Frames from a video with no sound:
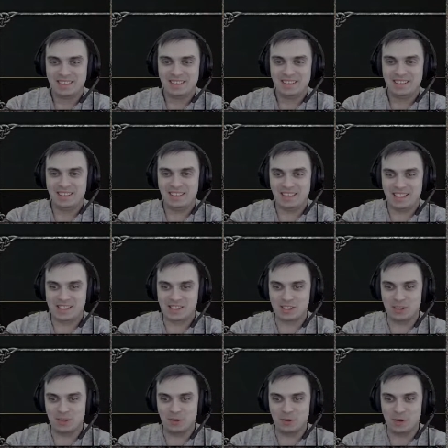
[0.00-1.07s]
Yeah,
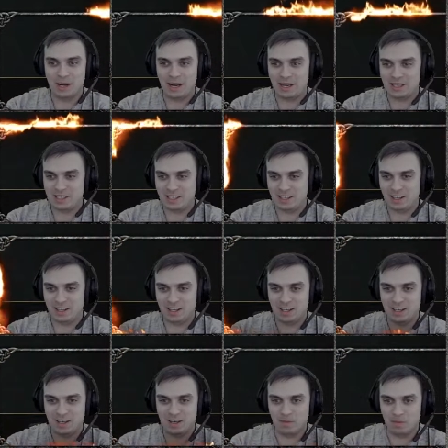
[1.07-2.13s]
so actually,
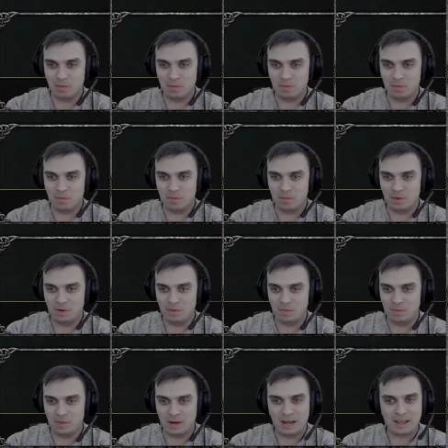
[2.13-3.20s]
mm,
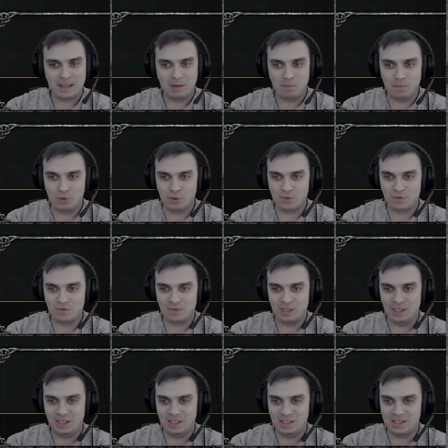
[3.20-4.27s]
I think most of
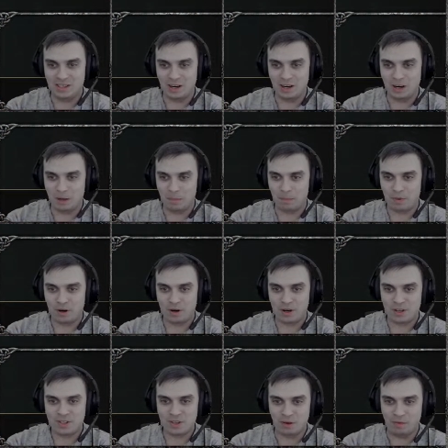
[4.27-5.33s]
these are
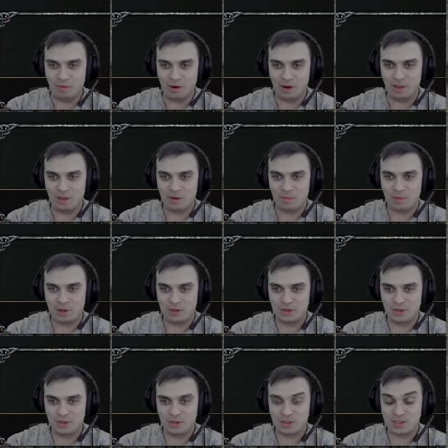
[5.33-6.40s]
parts of other
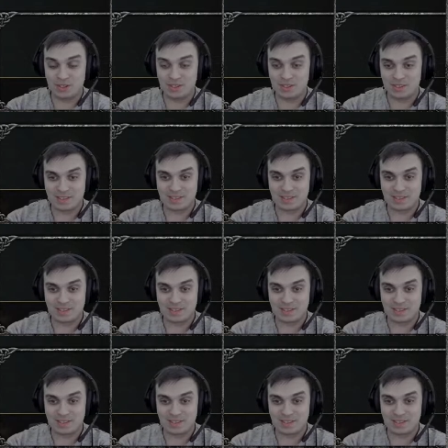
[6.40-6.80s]
bundles.